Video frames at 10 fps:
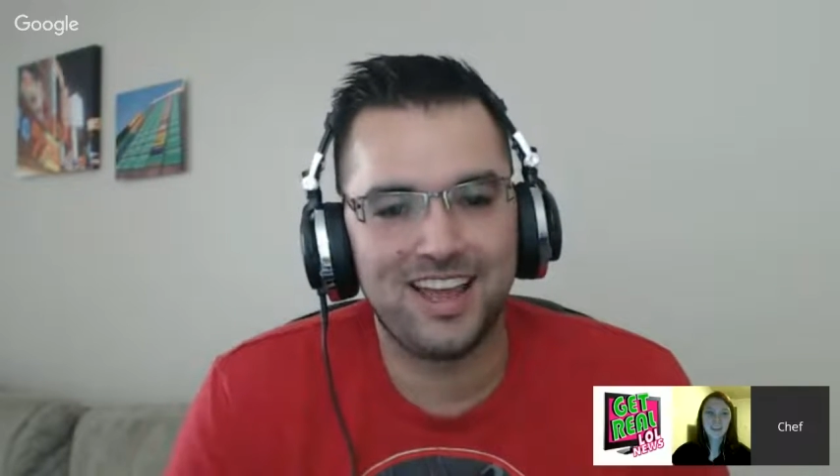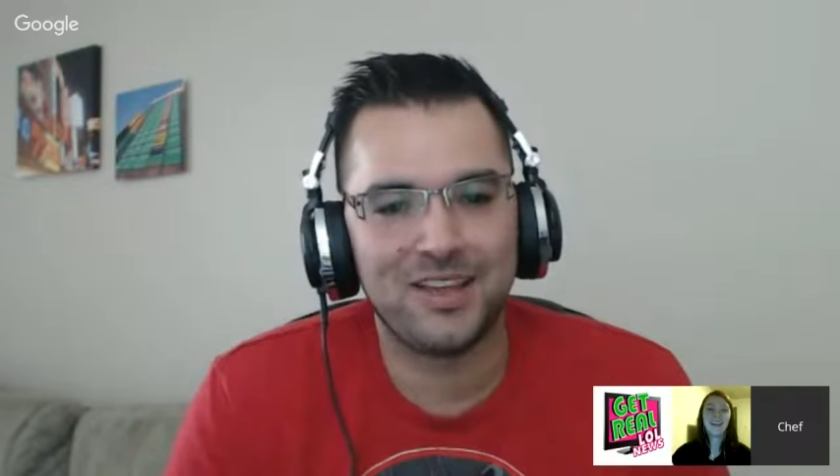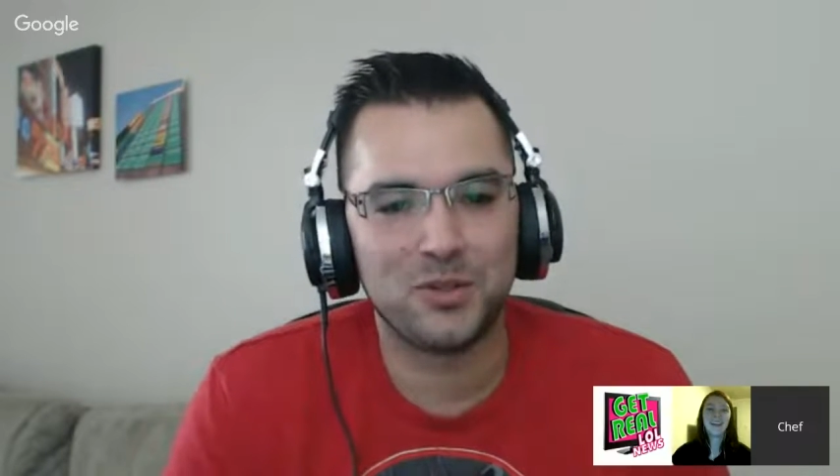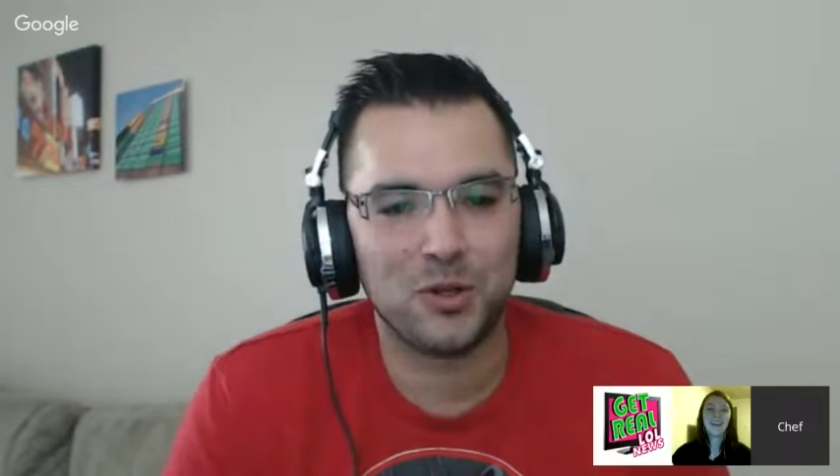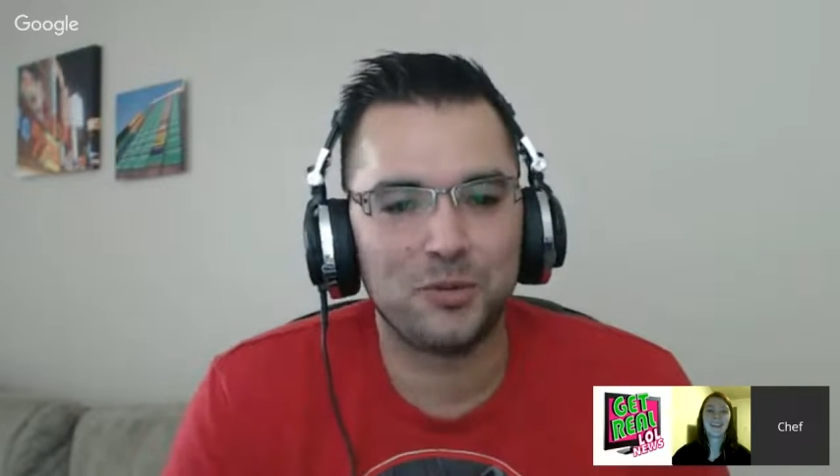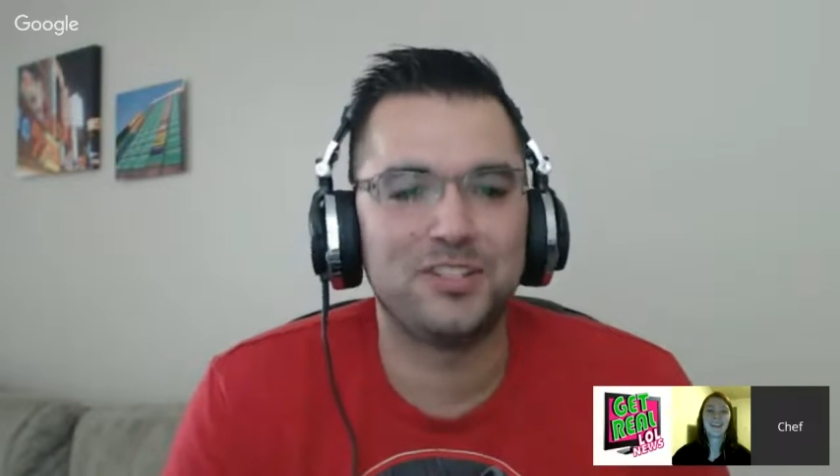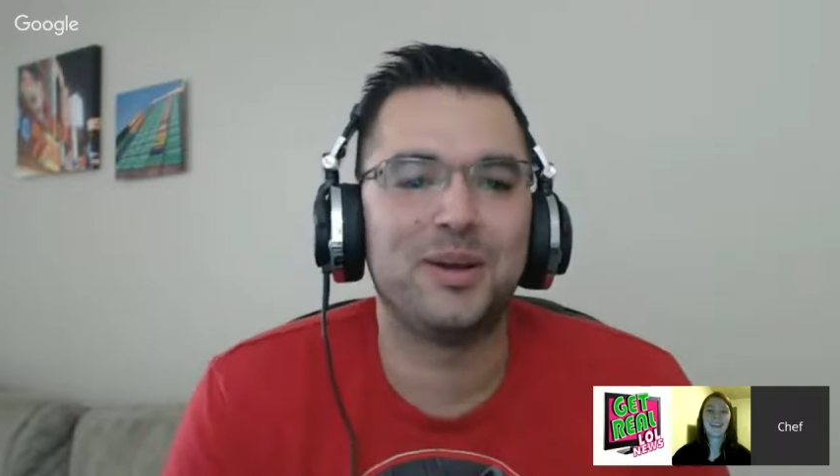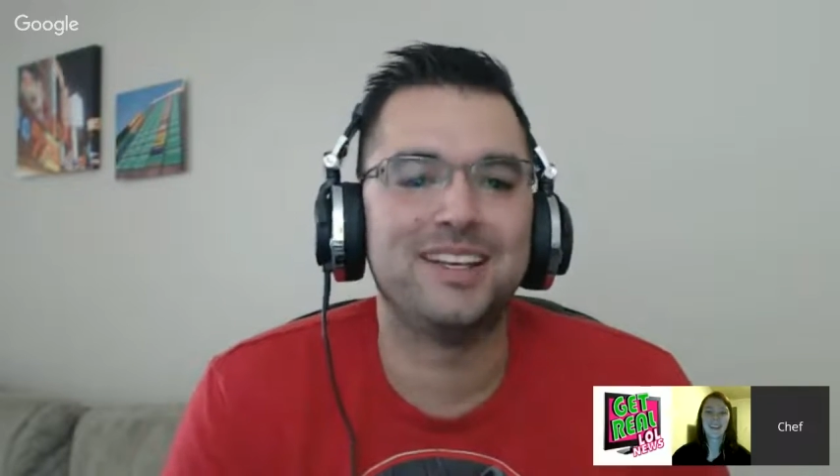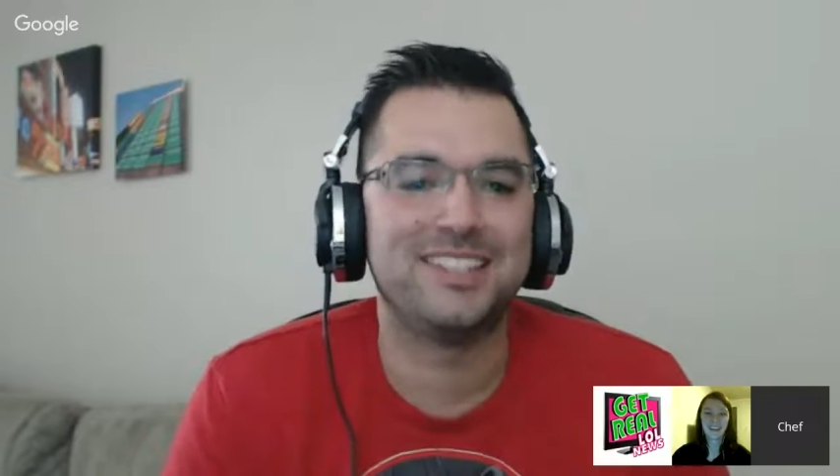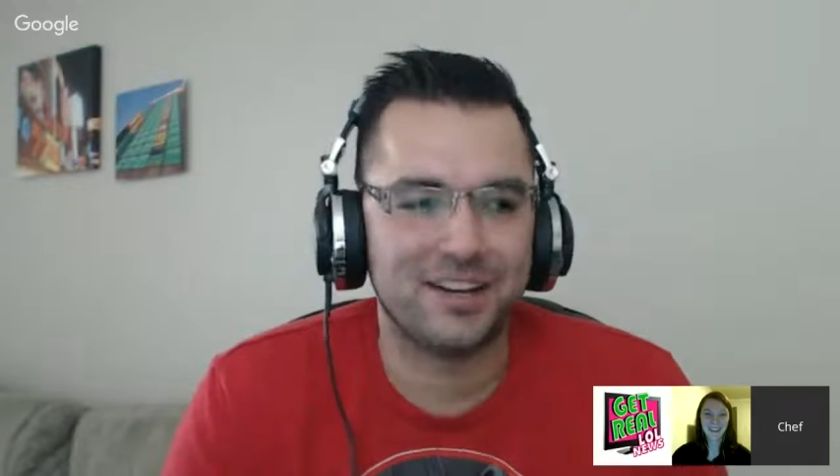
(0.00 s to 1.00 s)
and told me
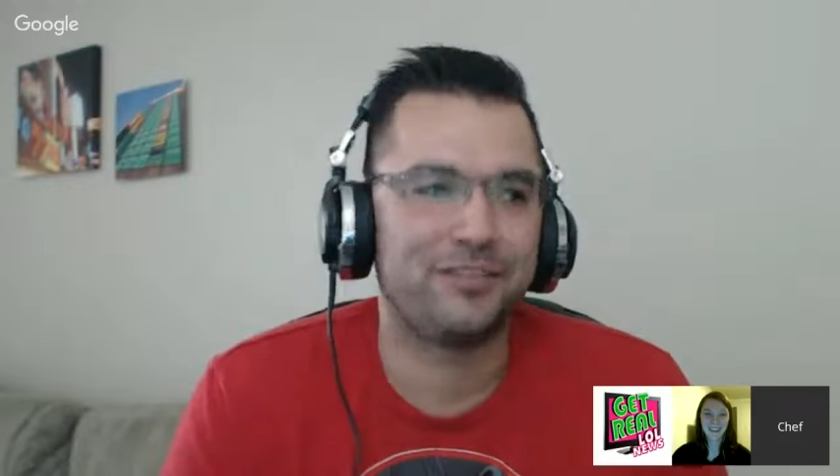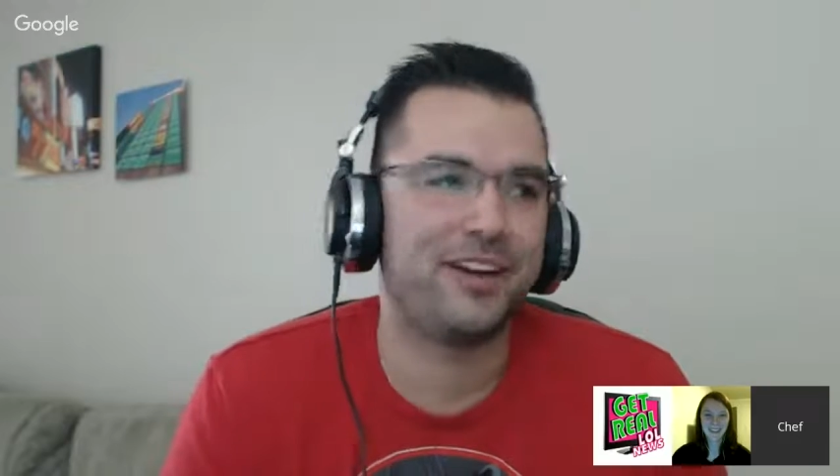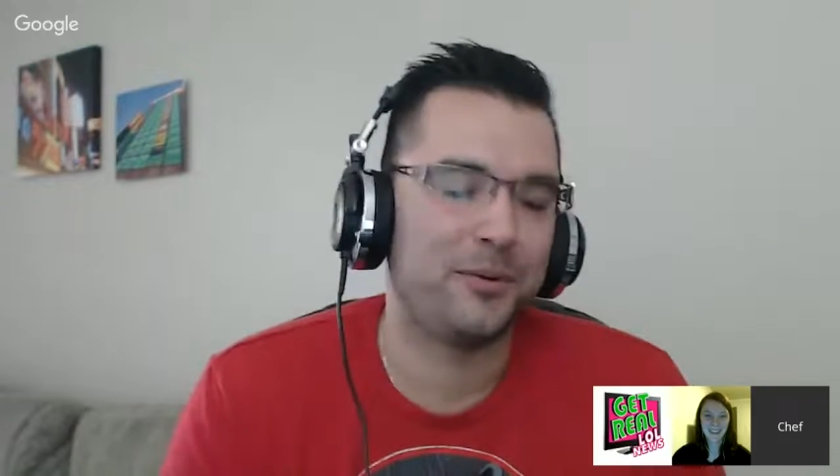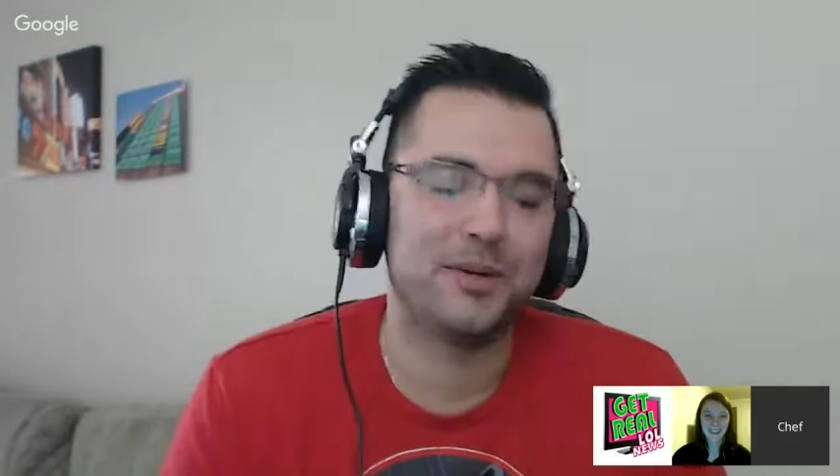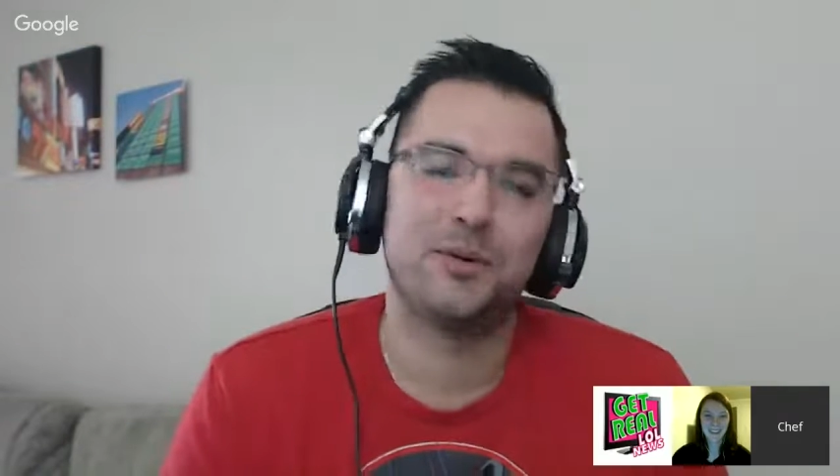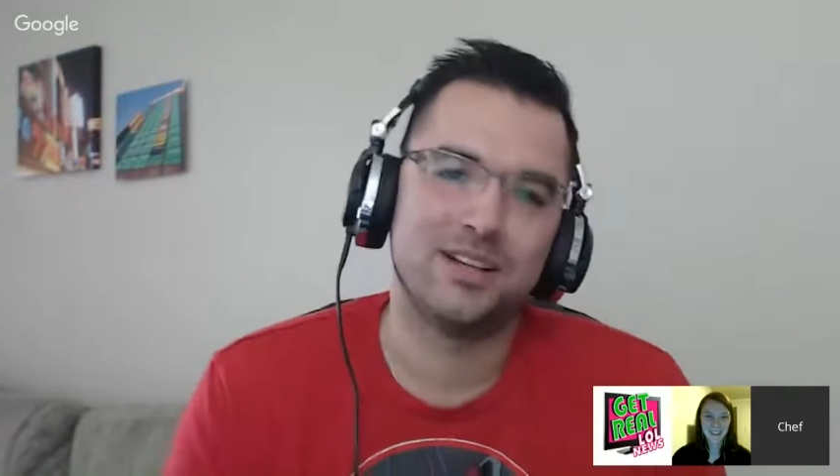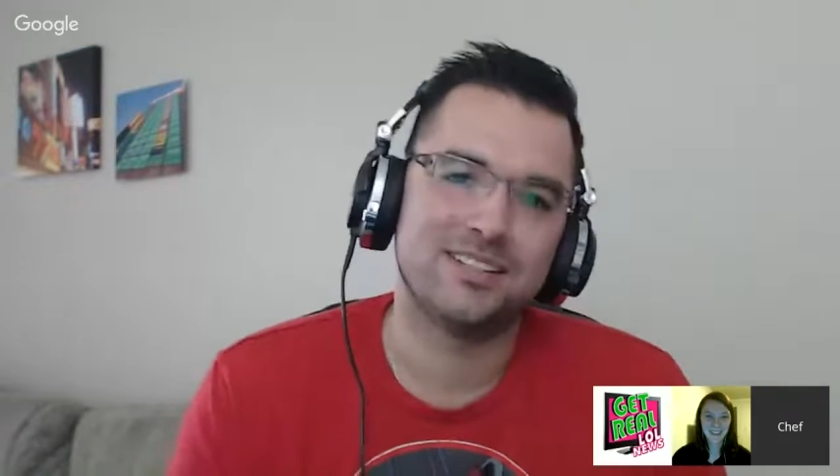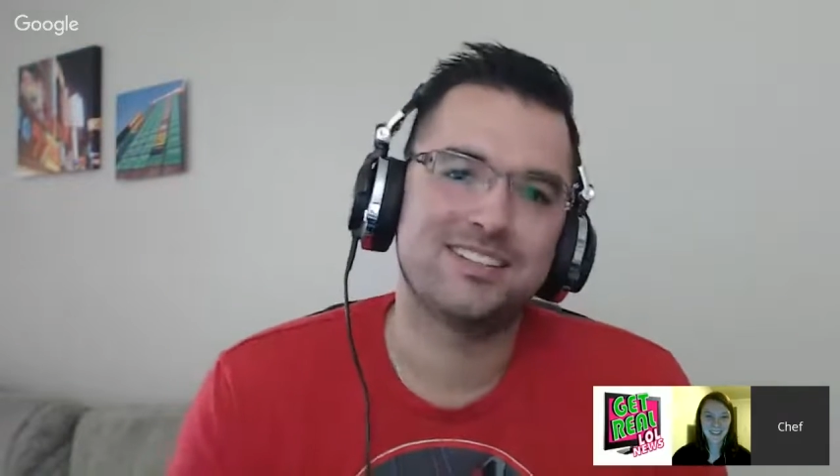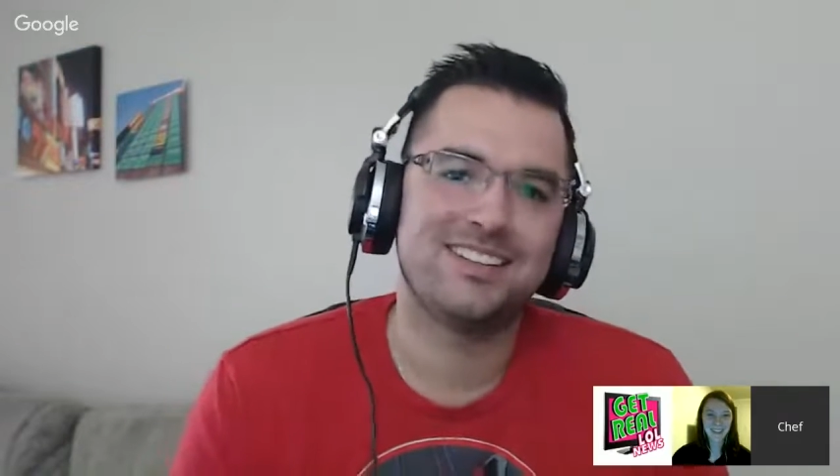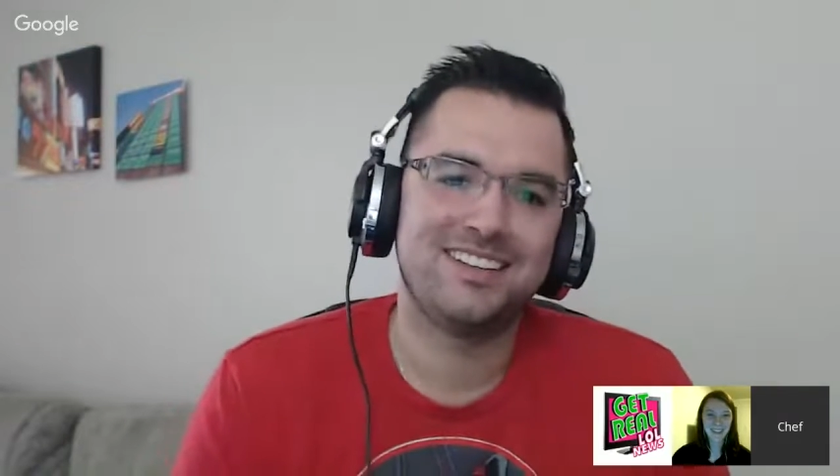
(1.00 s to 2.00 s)
to identify what it was.